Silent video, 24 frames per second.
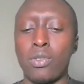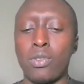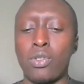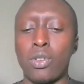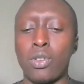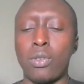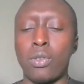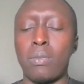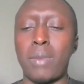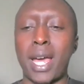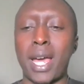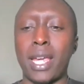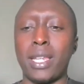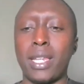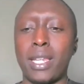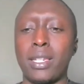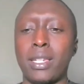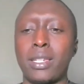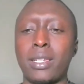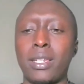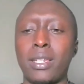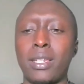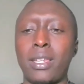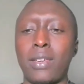do you
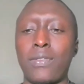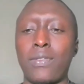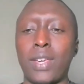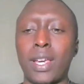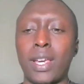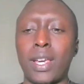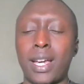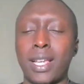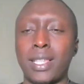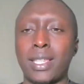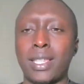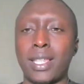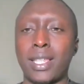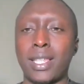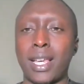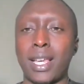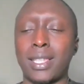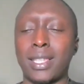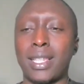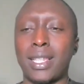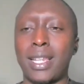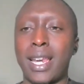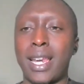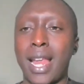mind giving us a
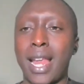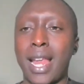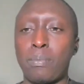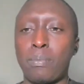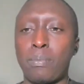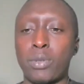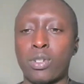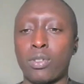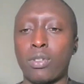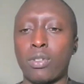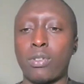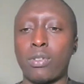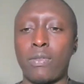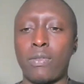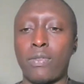snapshot